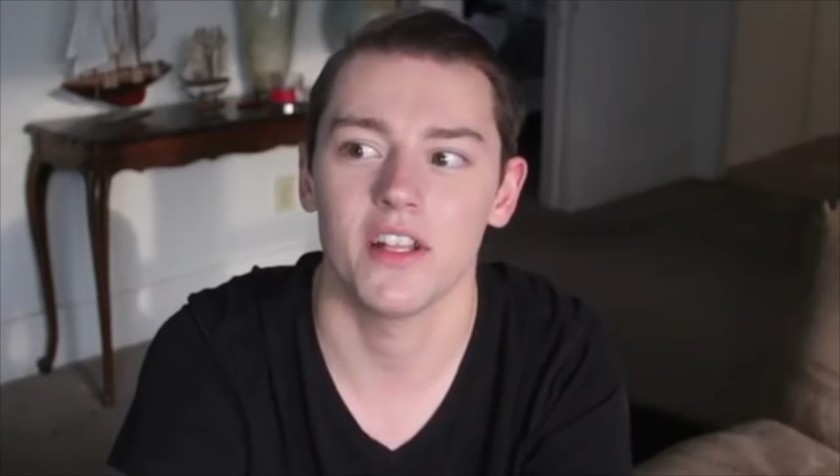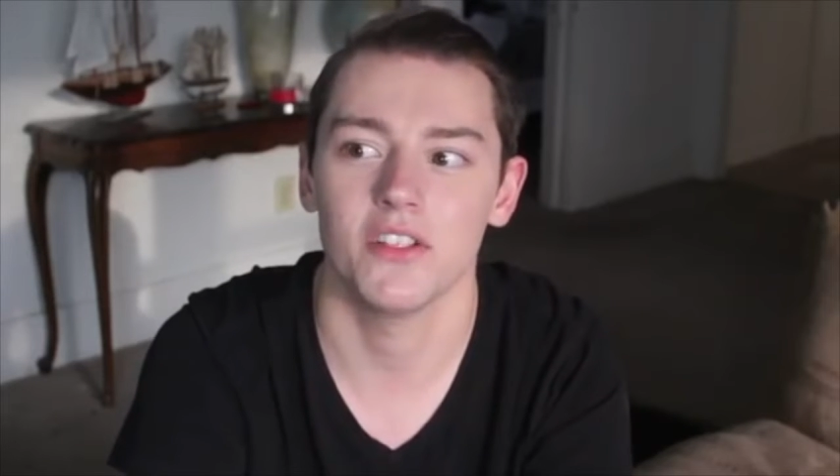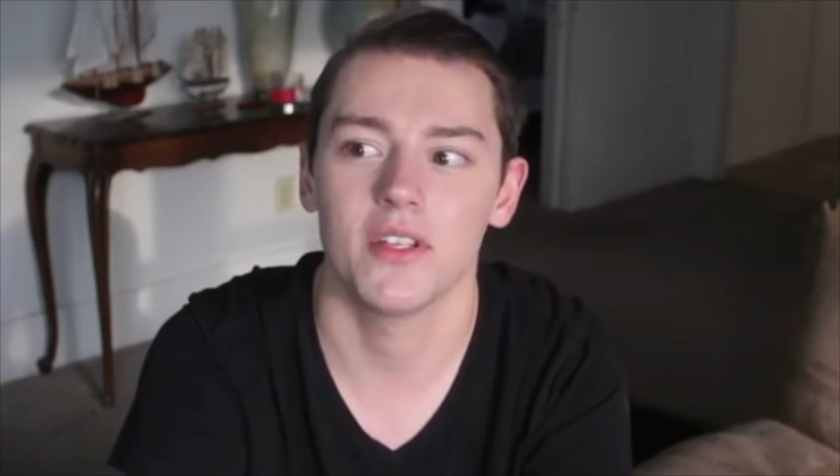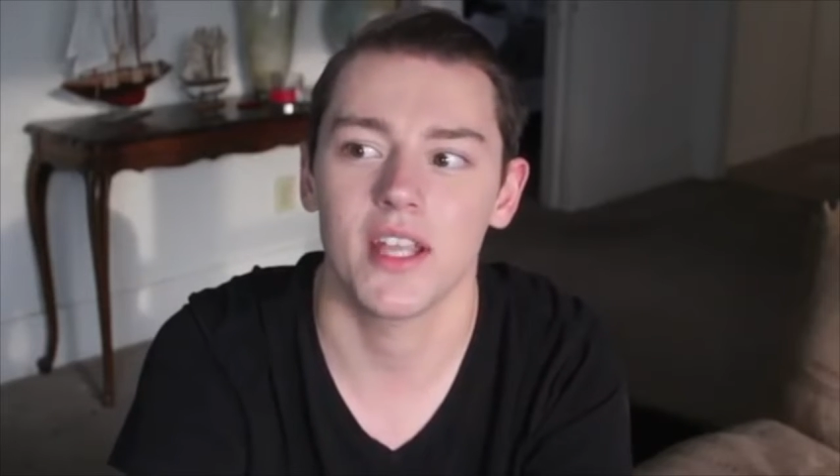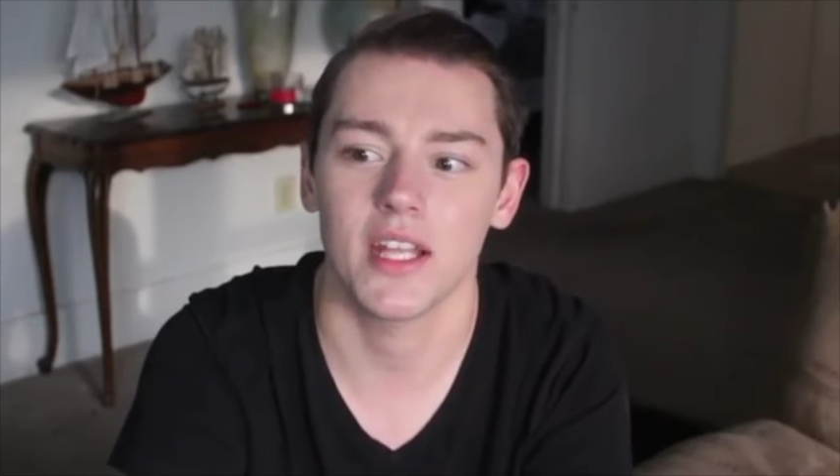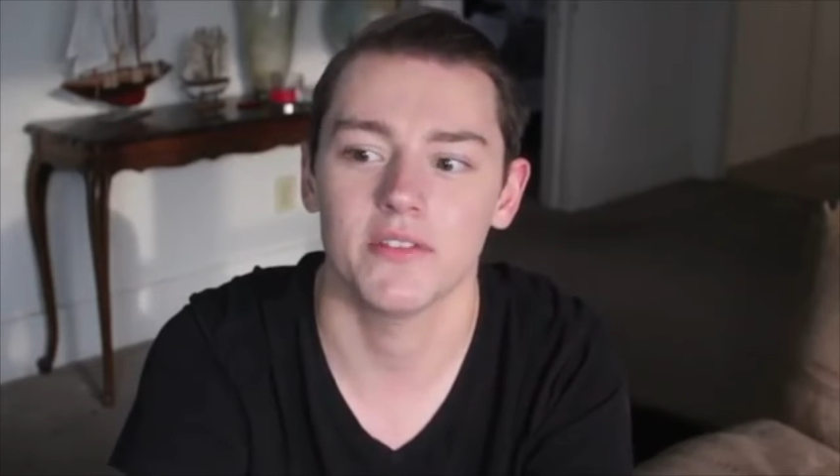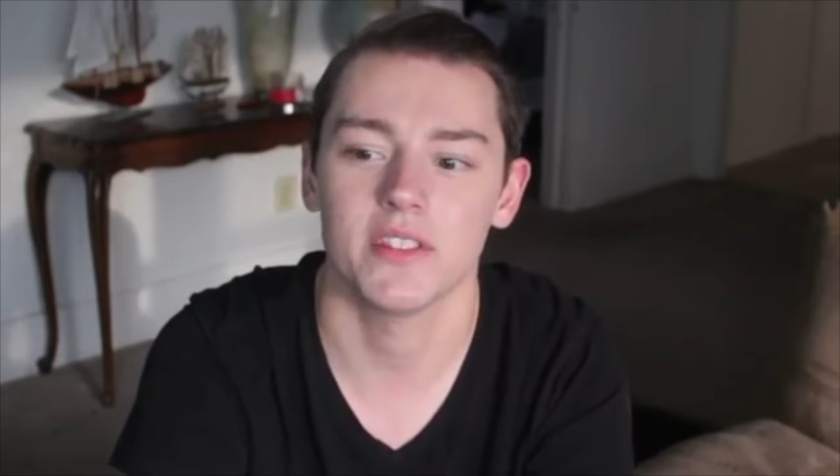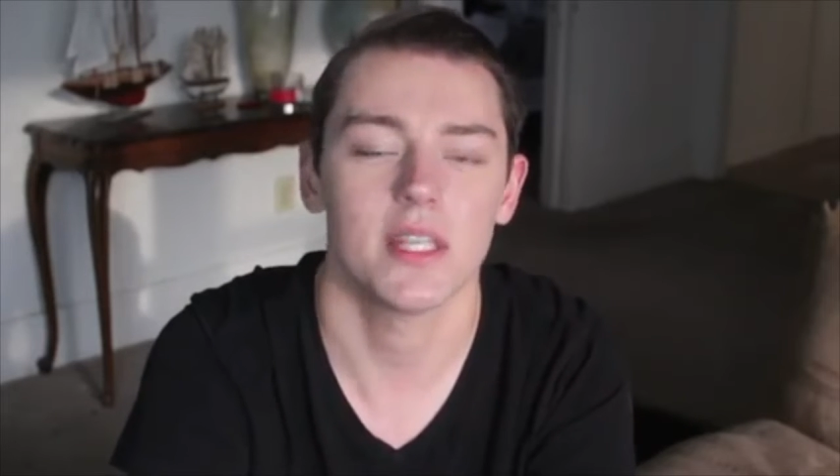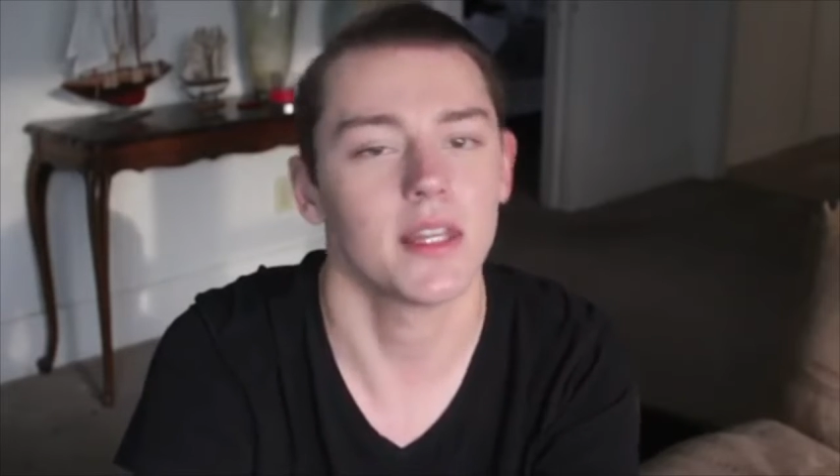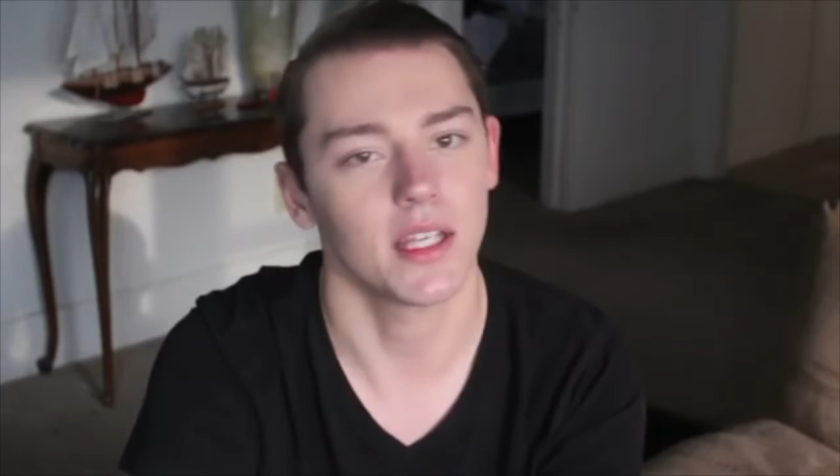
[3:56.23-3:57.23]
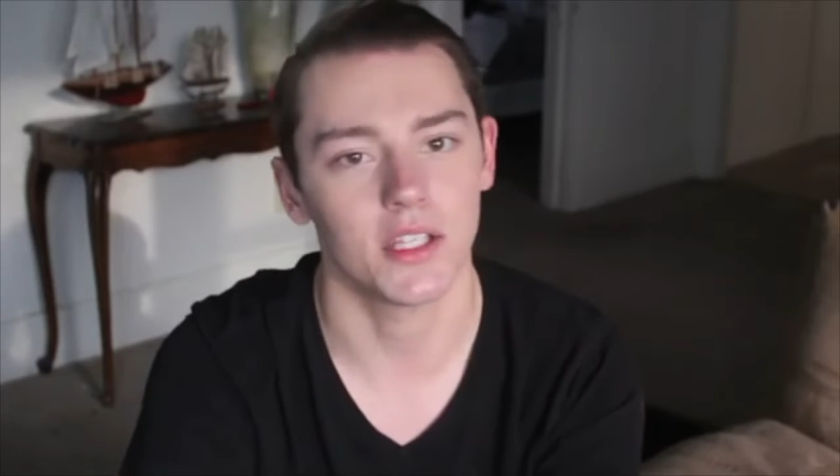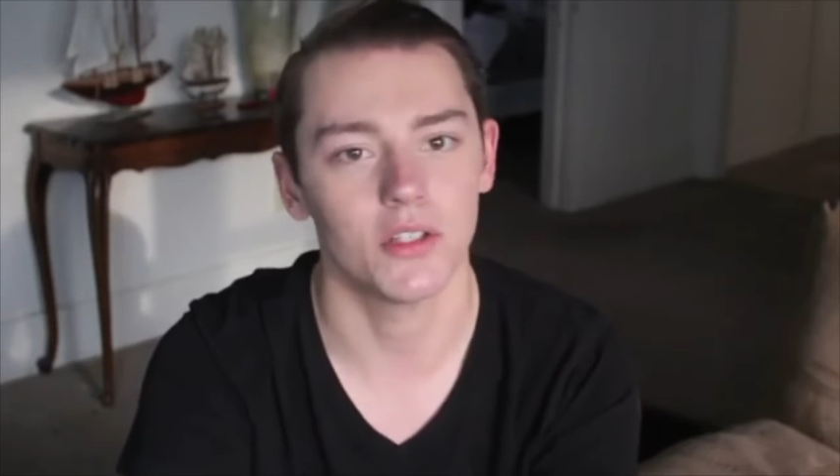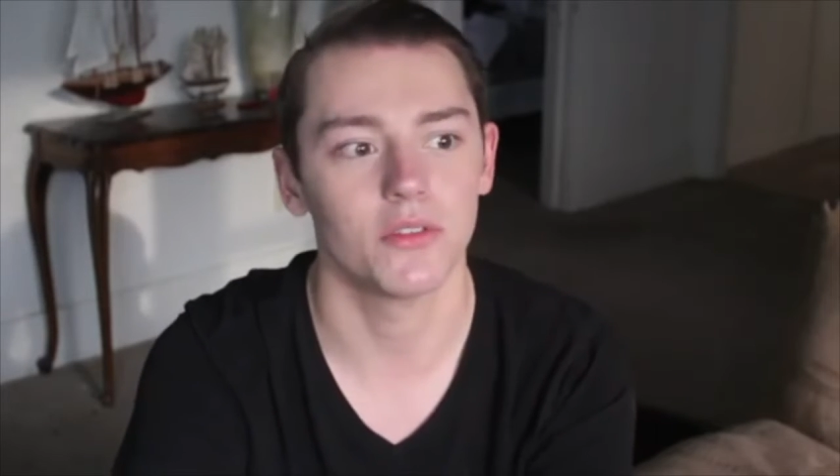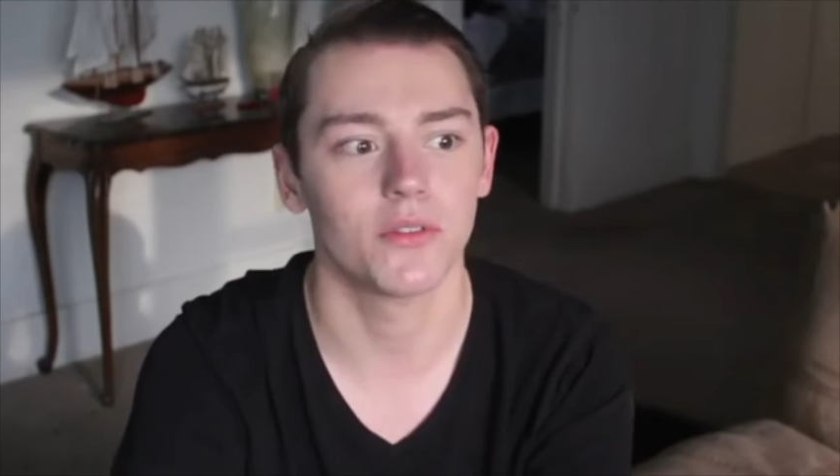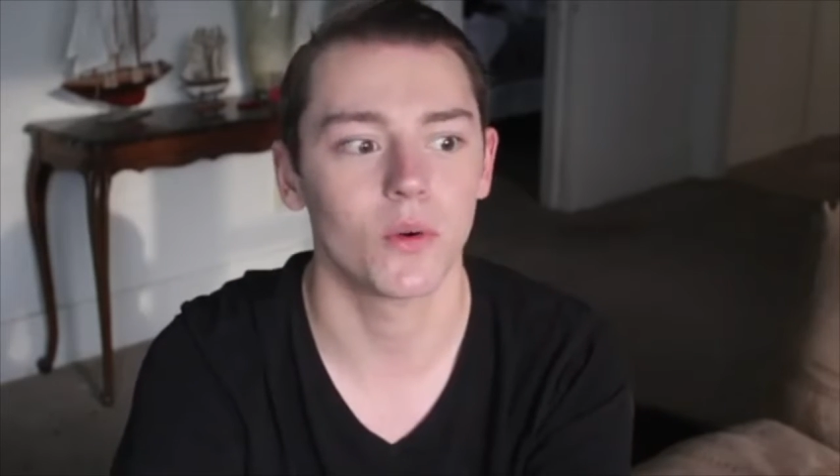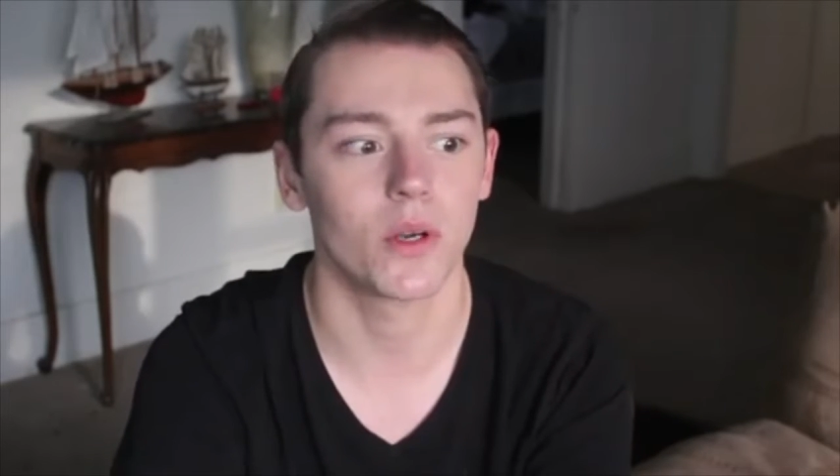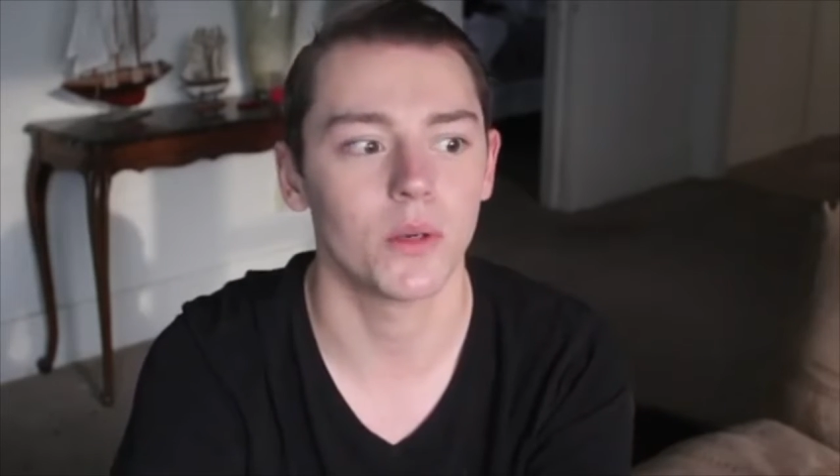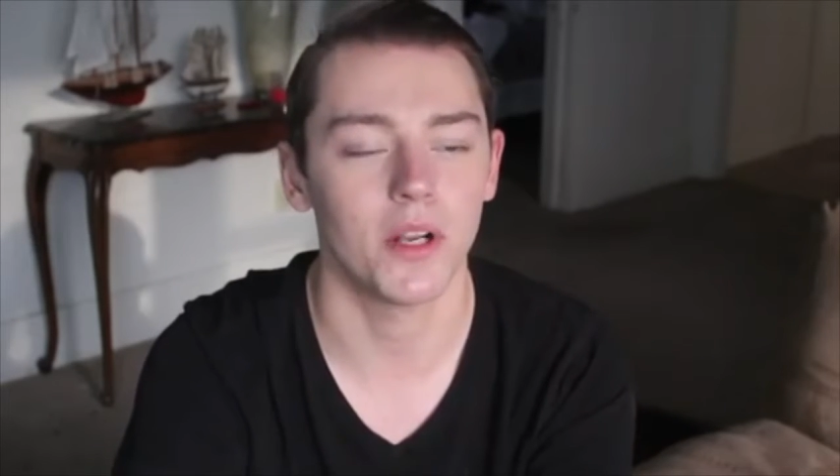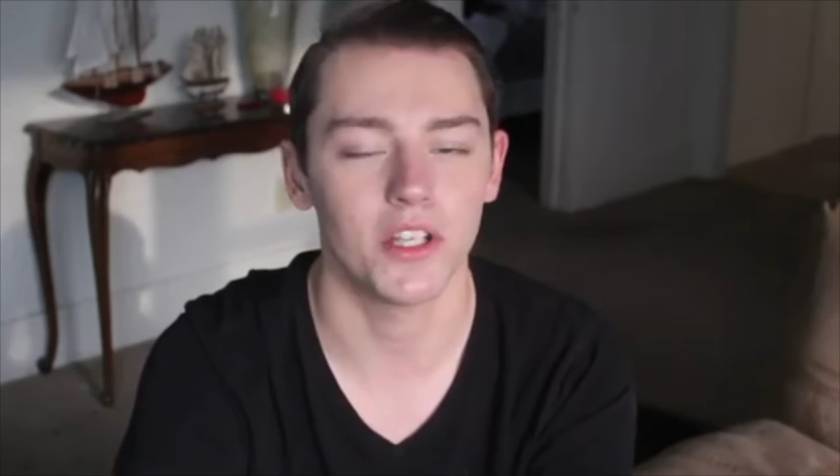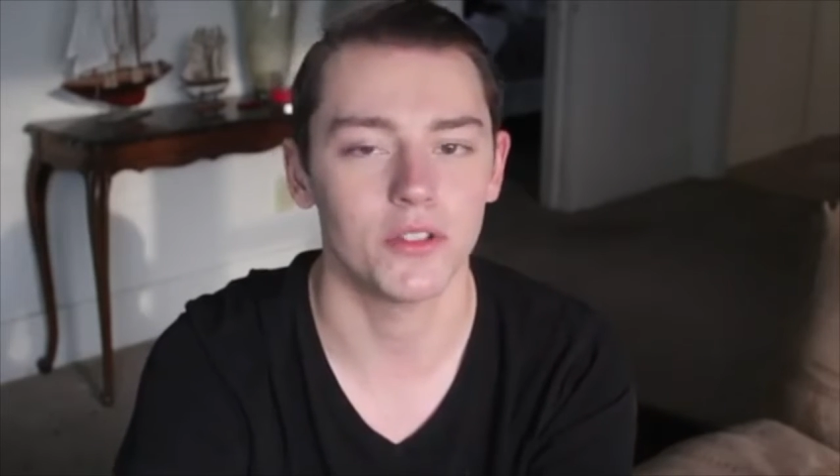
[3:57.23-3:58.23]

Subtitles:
and you can't even say thank you for what